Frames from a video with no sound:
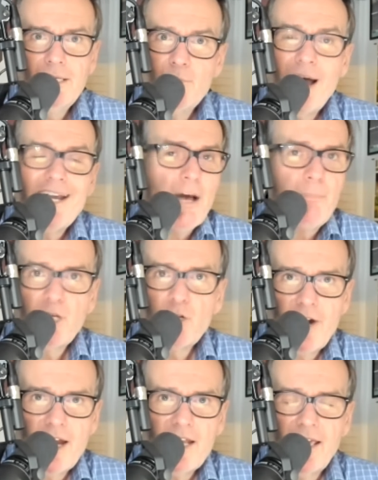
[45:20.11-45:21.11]
might not be
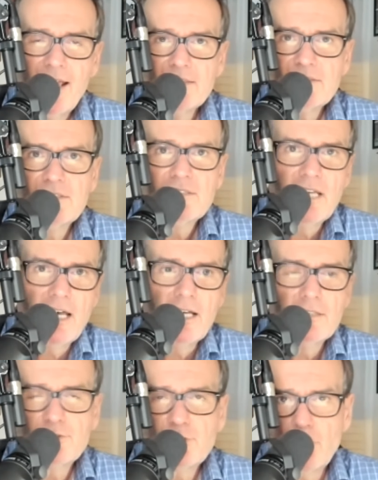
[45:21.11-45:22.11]
great against
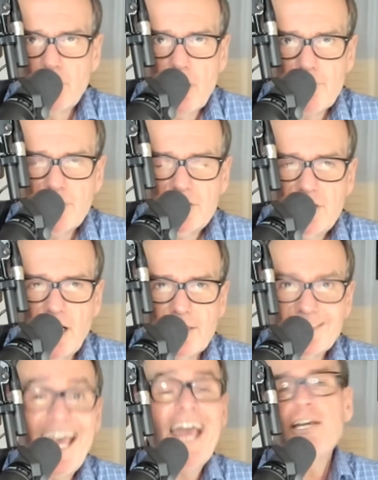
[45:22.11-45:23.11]
certain coverage shells
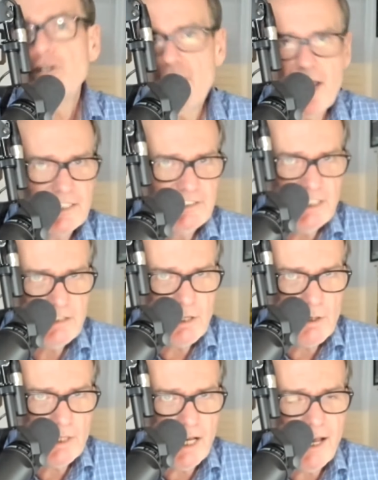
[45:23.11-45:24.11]
and you're not a cheat
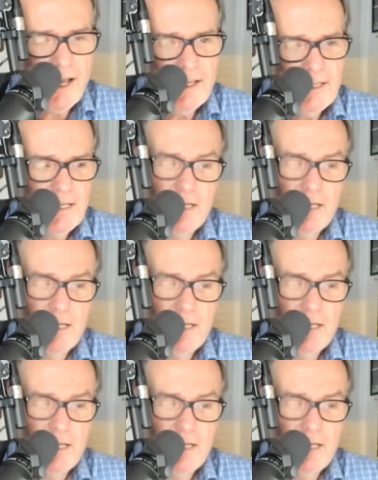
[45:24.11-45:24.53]
code guy,